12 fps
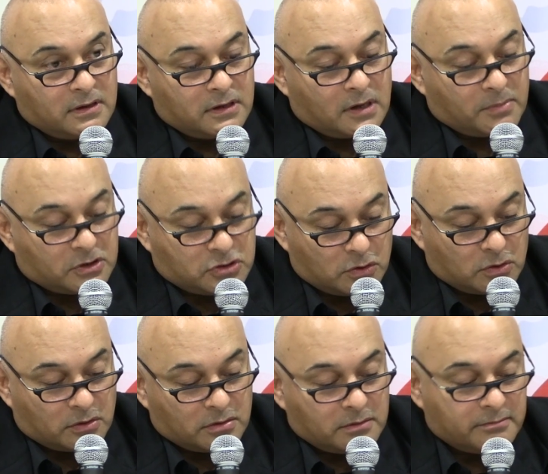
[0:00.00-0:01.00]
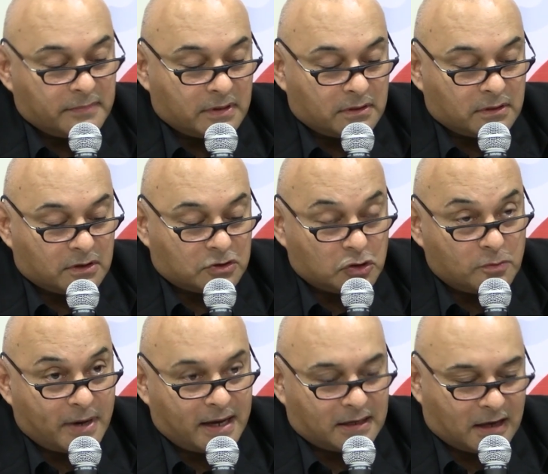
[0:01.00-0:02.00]
Number two, the
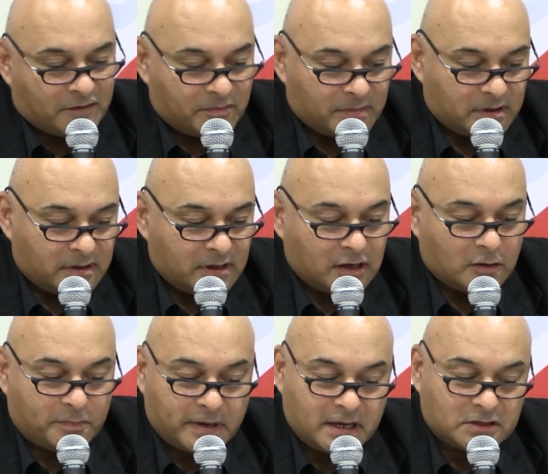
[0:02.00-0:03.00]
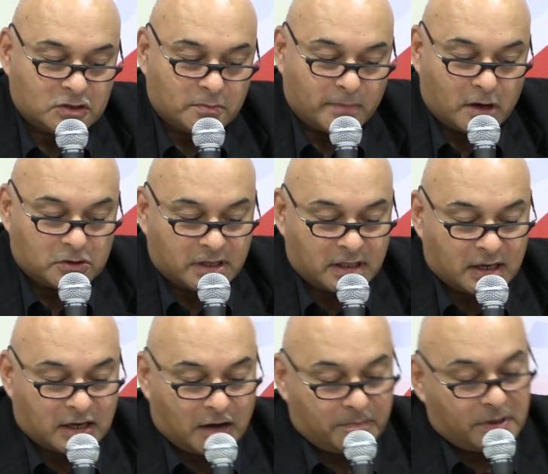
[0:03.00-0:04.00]
two-man government. It appears to most that the
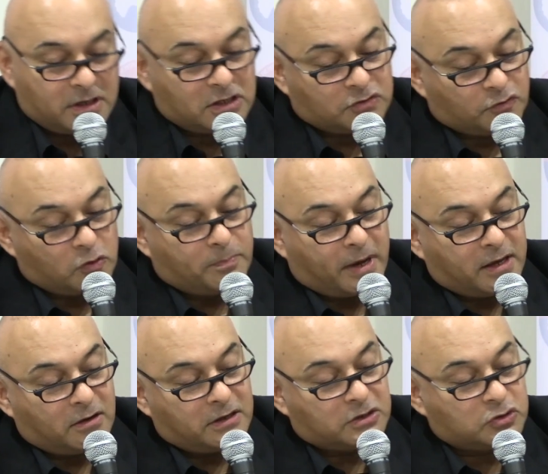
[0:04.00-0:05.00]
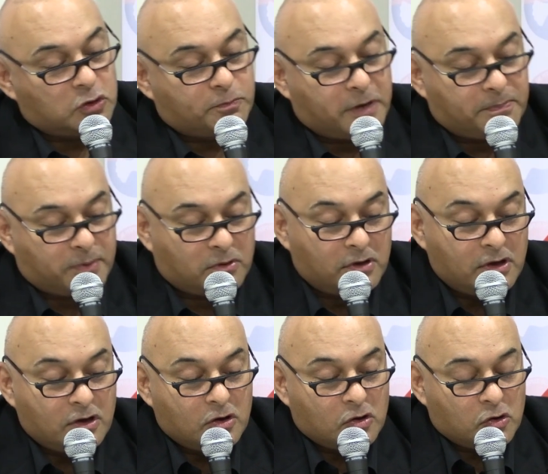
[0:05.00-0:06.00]
government is ruled by only two people
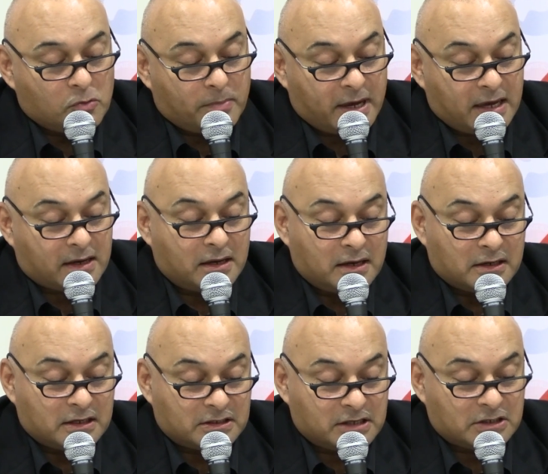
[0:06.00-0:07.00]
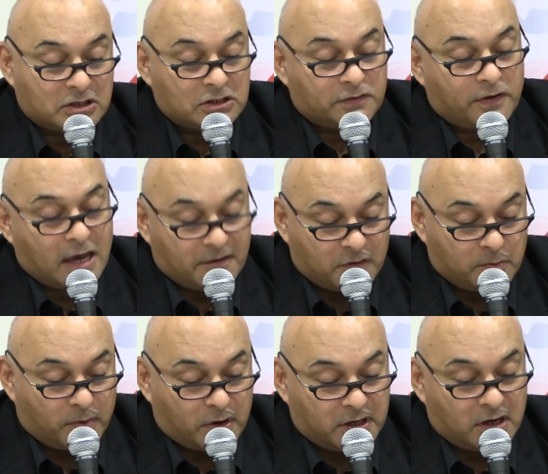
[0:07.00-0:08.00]
who make decisions for
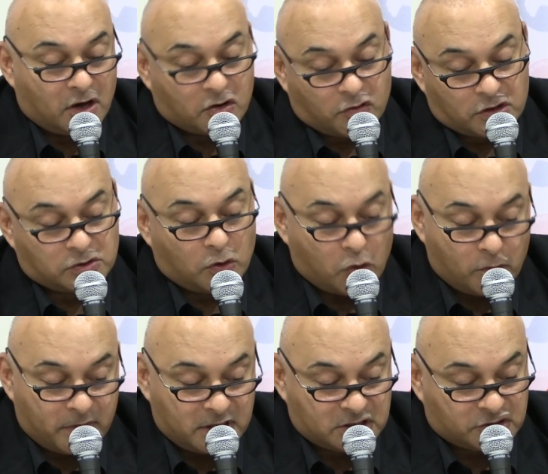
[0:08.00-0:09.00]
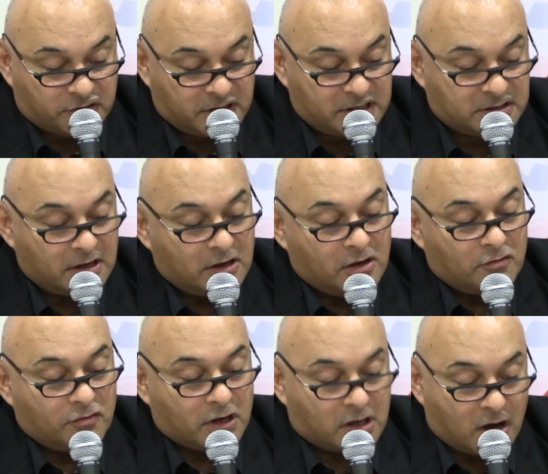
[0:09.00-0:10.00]
everybody across all ministries,
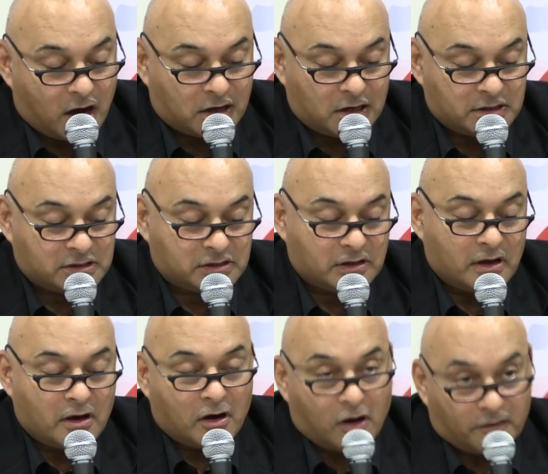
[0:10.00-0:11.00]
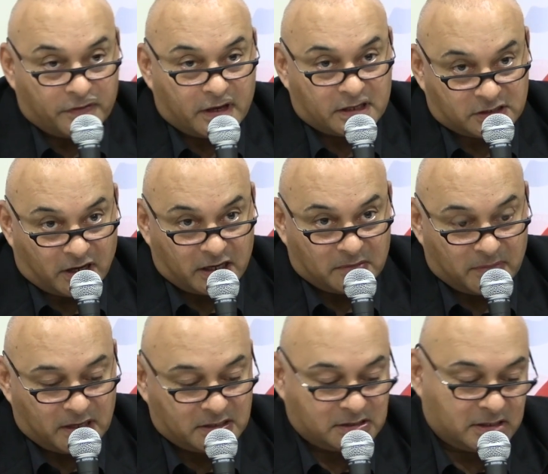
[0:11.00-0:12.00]
regardless of the assigned
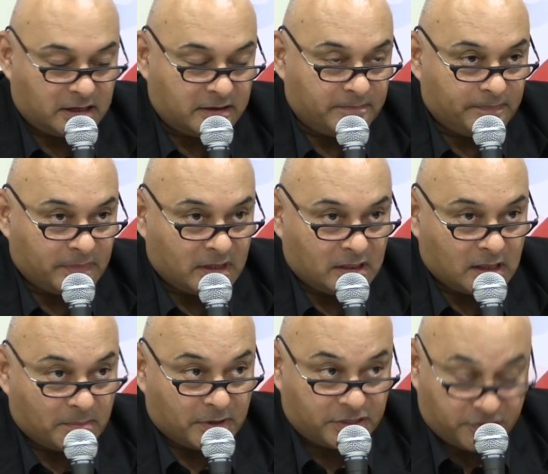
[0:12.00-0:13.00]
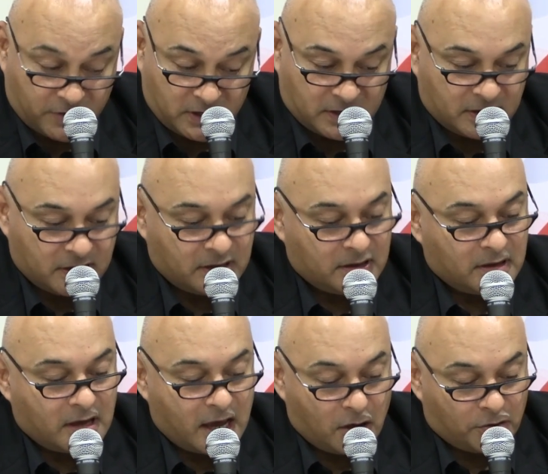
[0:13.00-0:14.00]
minister. Number three,
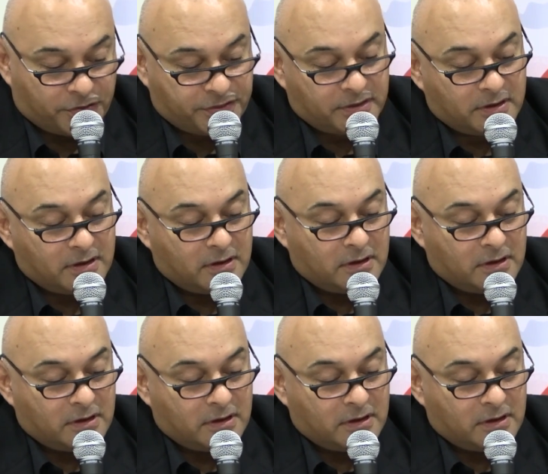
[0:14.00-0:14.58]
health.